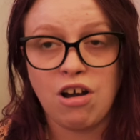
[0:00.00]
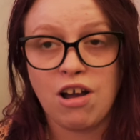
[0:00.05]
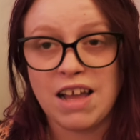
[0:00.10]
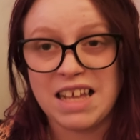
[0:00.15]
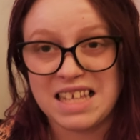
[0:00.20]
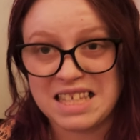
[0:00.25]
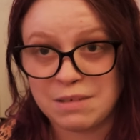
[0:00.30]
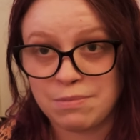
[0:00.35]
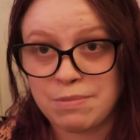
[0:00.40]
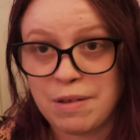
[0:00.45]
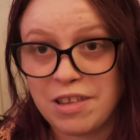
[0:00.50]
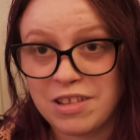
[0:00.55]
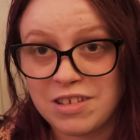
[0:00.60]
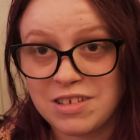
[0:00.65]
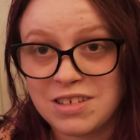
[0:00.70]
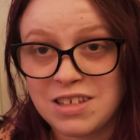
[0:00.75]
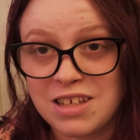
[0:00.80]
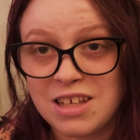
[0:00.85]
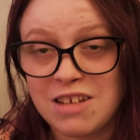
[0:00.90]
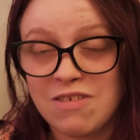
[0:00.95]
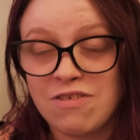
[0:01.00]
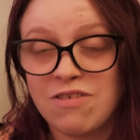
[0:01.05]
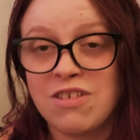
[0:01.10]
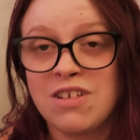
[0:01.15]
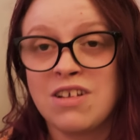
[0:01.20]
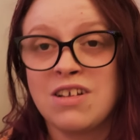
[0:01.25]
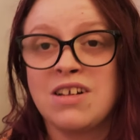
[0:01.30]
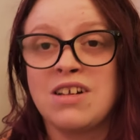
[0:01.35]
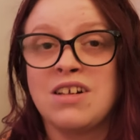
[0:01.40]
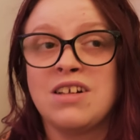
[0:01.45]
expensive,
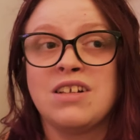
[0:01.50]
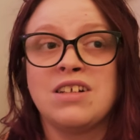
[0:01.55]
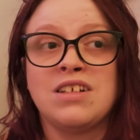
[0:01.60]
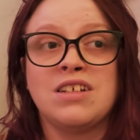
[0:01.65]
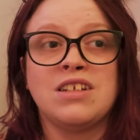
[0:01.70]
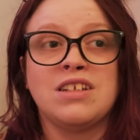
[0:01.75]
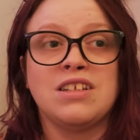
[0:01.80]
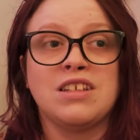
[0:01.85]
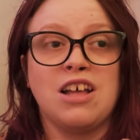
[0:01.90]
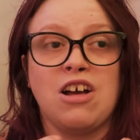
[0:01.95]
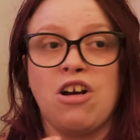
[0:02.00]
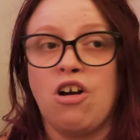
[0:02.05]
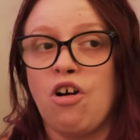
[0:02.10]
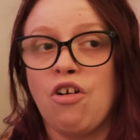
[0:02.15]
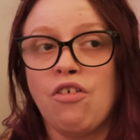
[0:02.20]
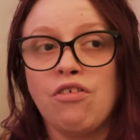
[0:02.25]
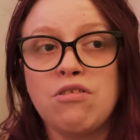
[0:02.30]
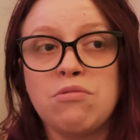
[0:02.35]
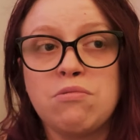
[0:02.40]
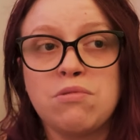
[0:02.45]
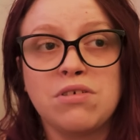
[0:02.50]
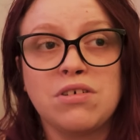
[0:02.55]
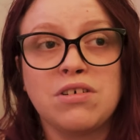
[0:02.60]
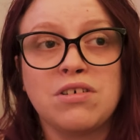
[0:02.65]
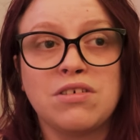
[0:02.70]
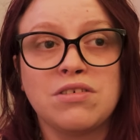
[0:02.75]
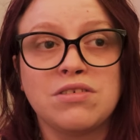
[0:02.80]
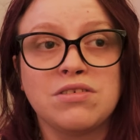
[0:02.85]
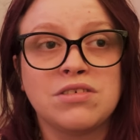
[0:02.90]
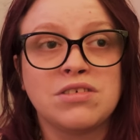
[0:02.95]
they're
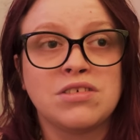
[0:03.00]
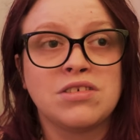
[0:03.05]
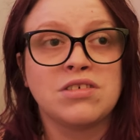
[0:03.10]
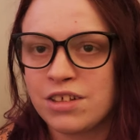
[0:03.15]
horrible,